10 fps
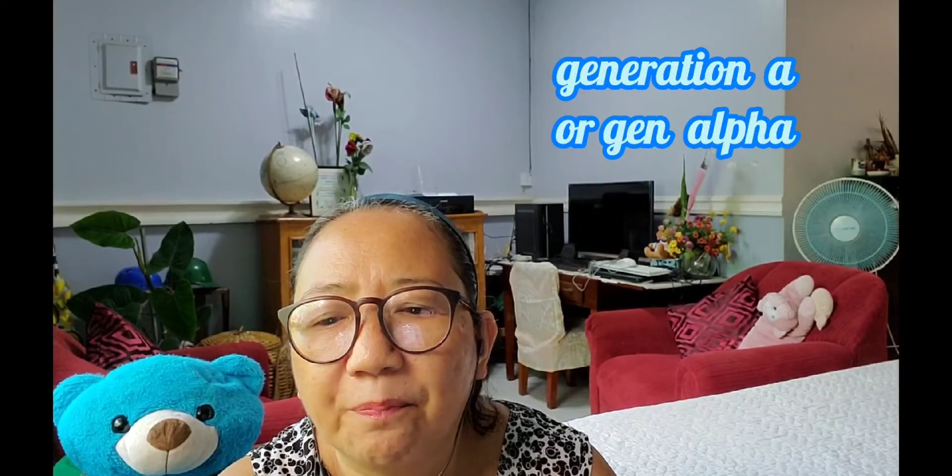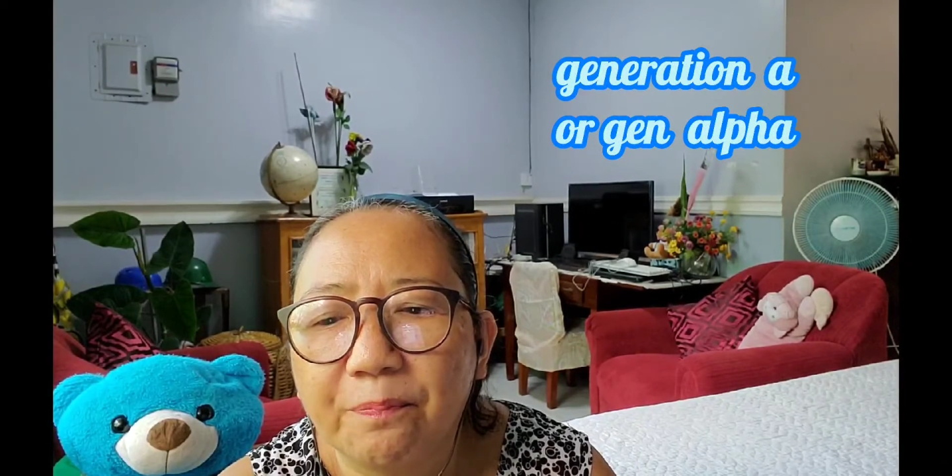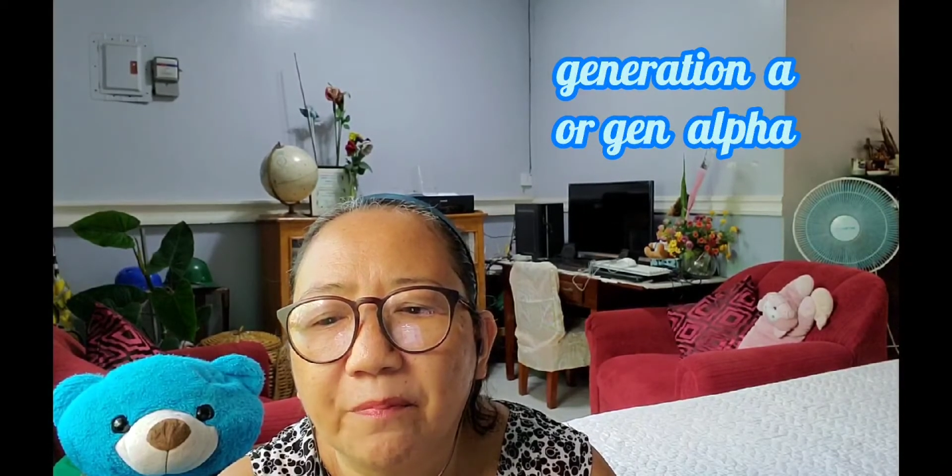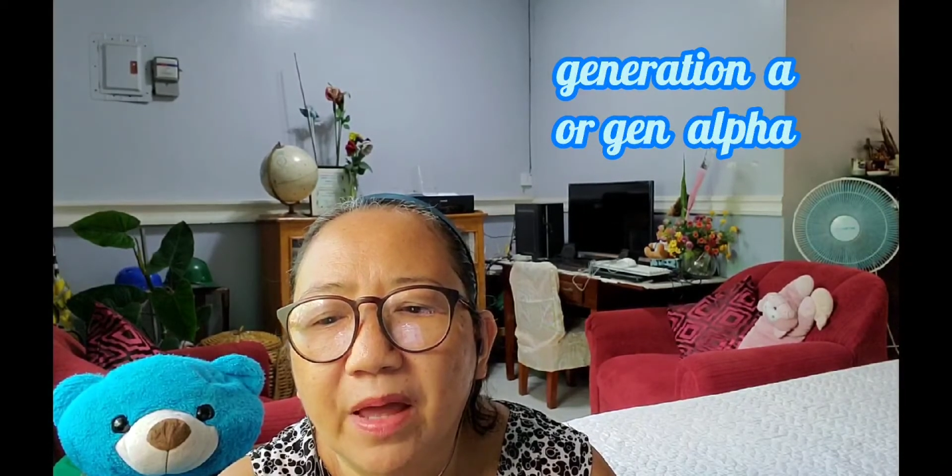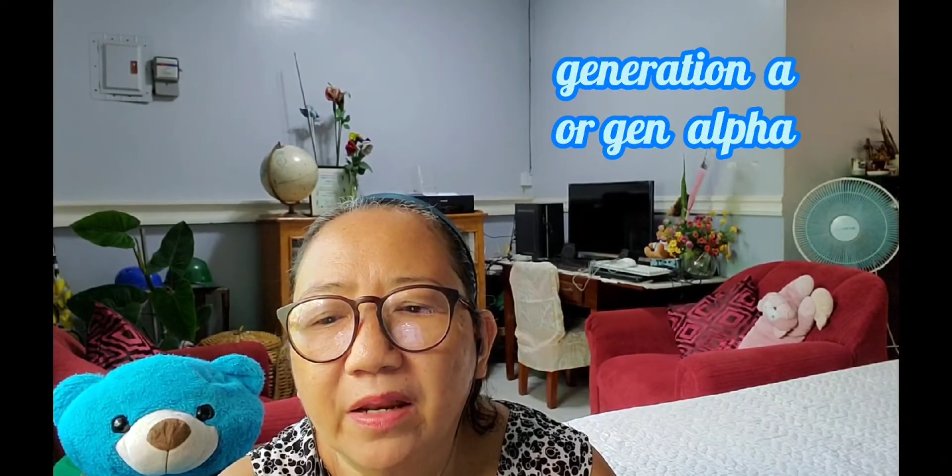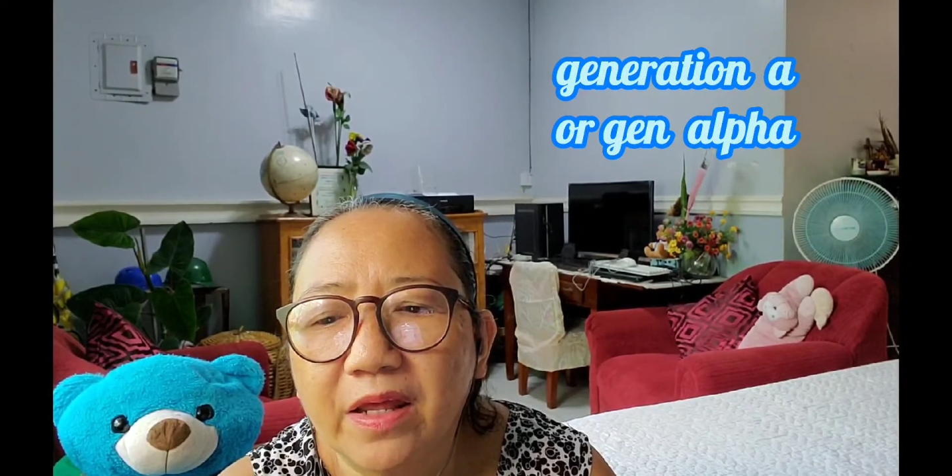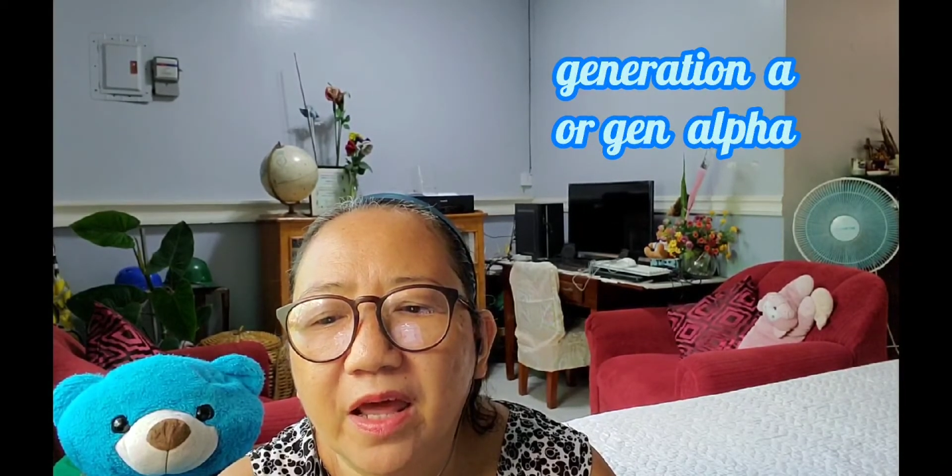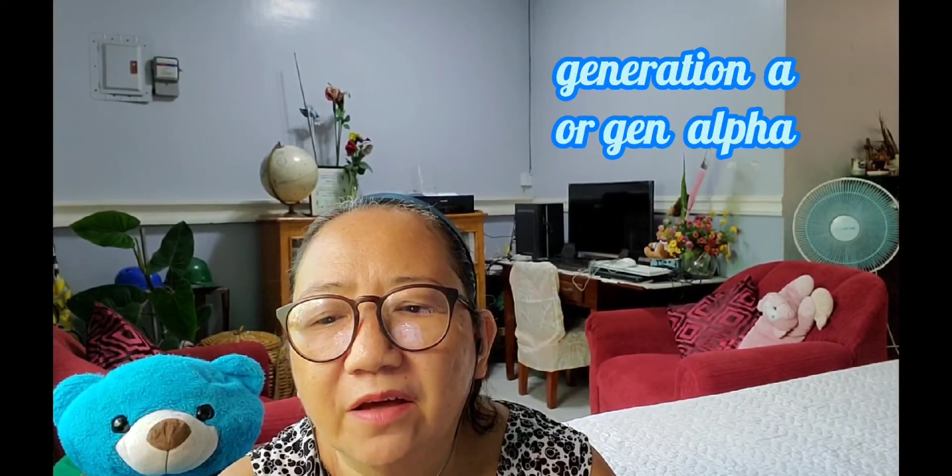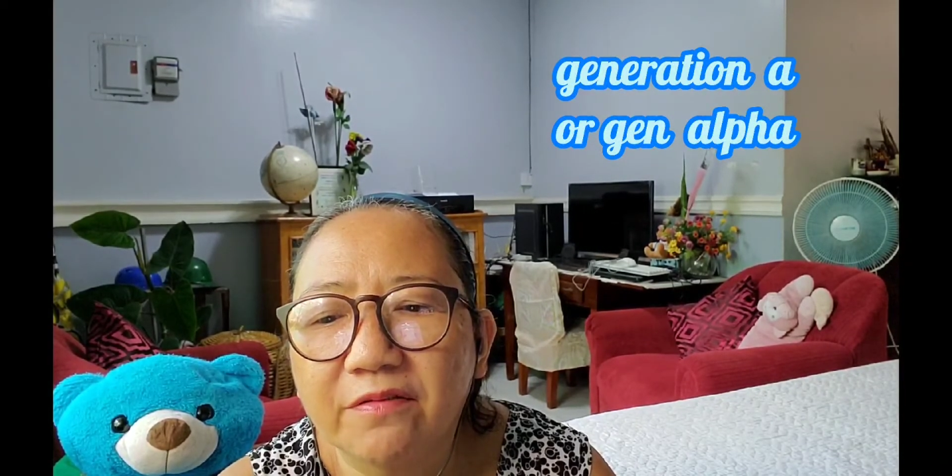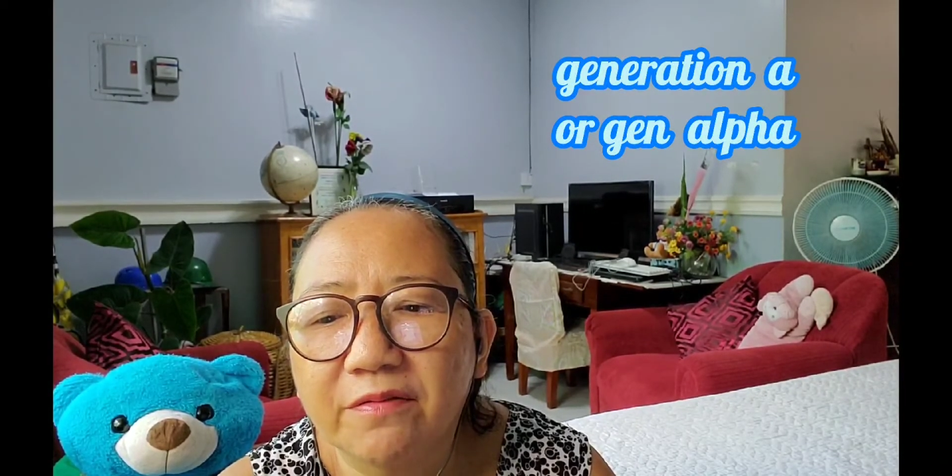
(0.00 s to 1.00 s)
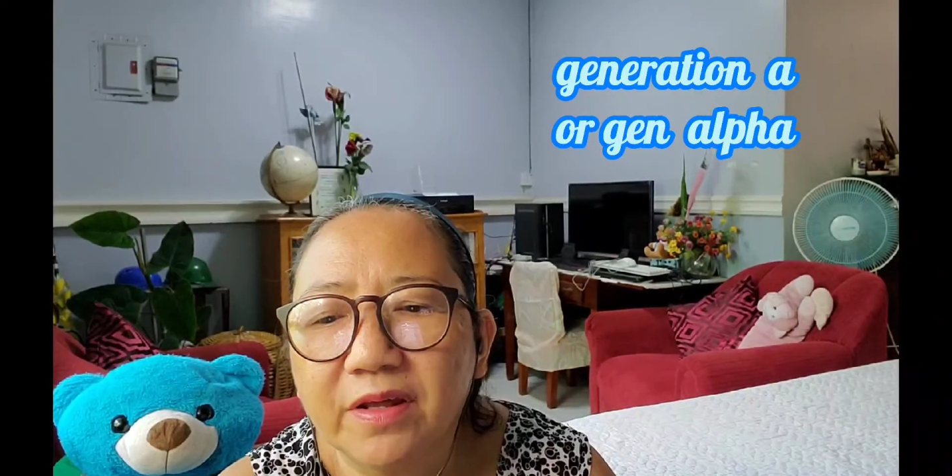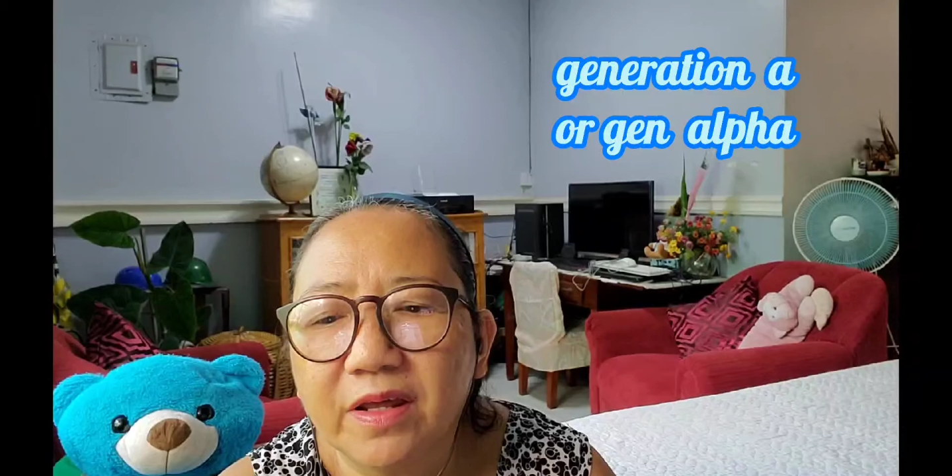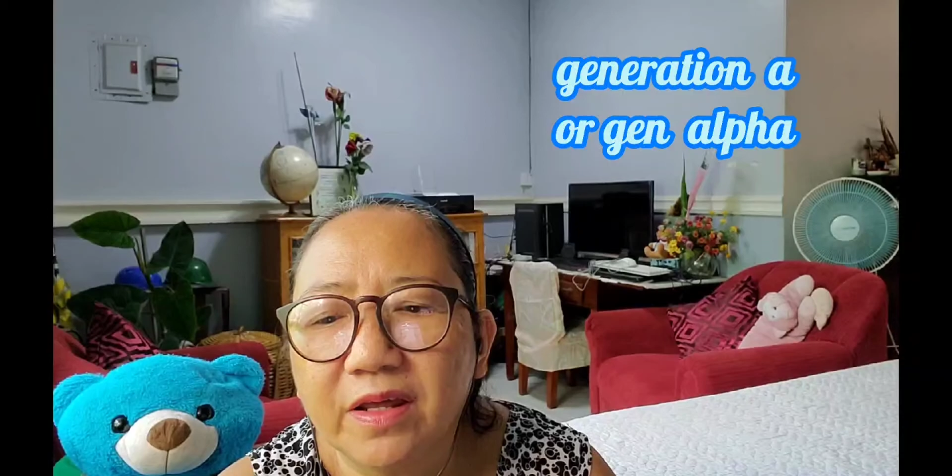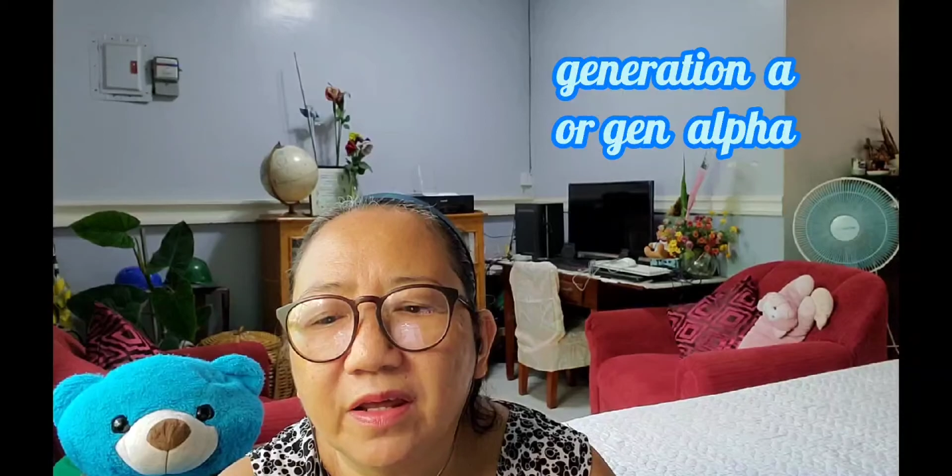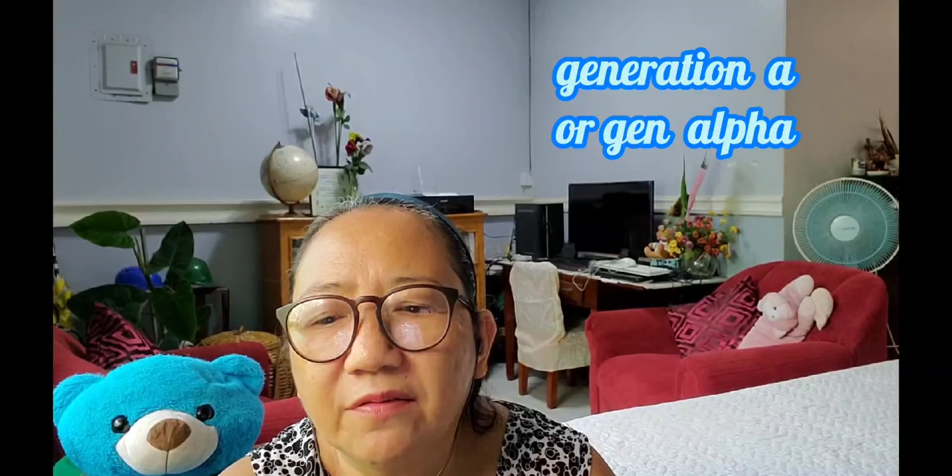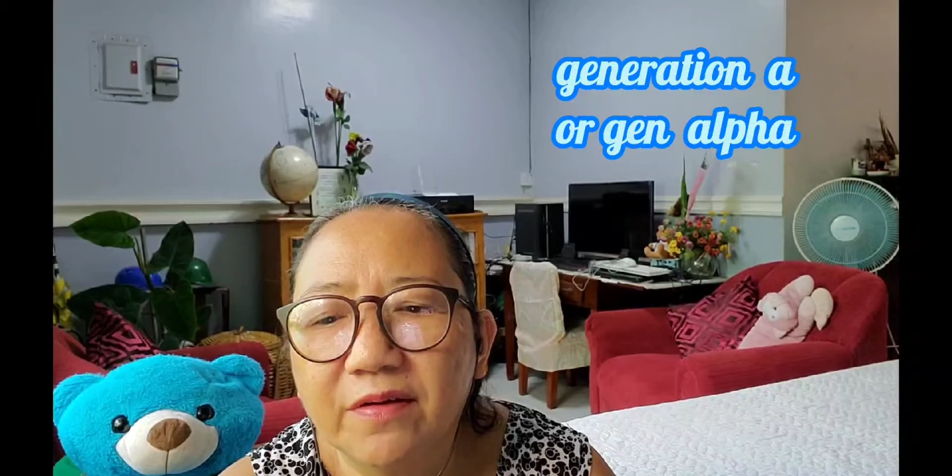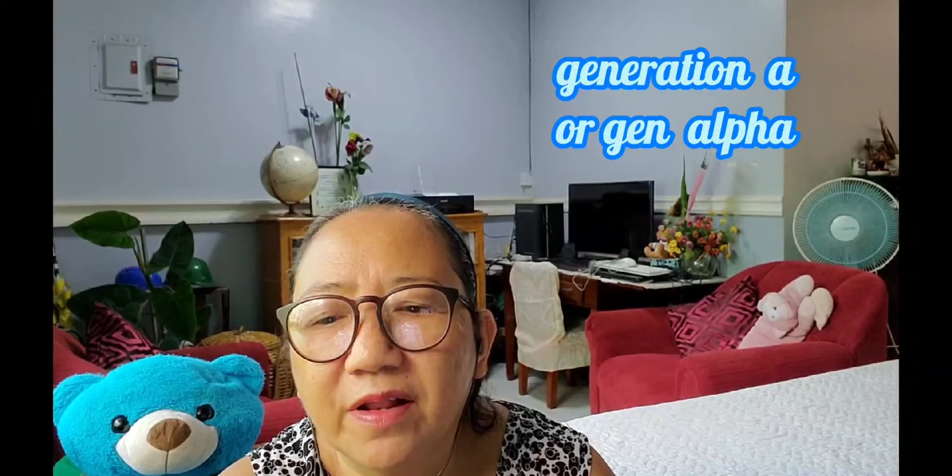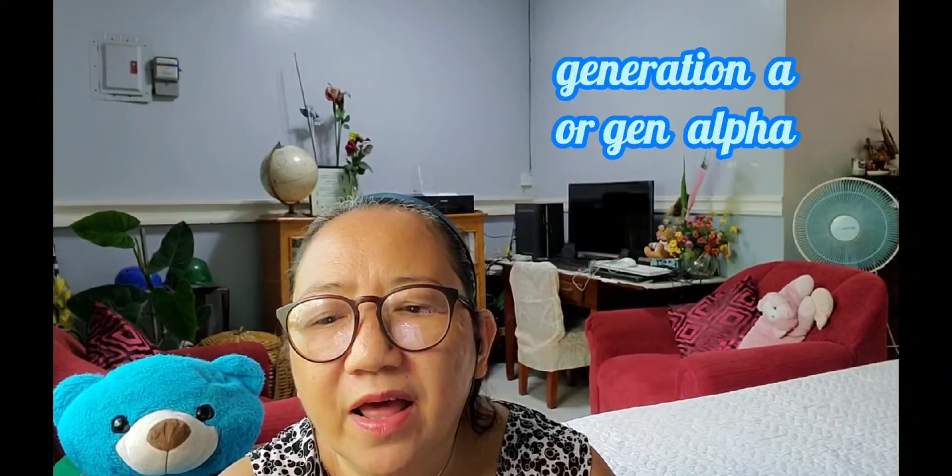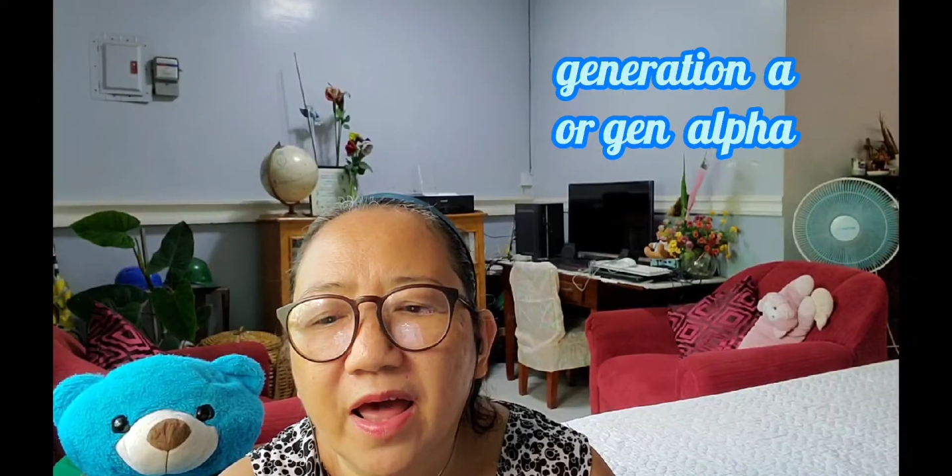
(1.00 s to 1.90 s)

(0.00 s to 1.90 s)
Many have even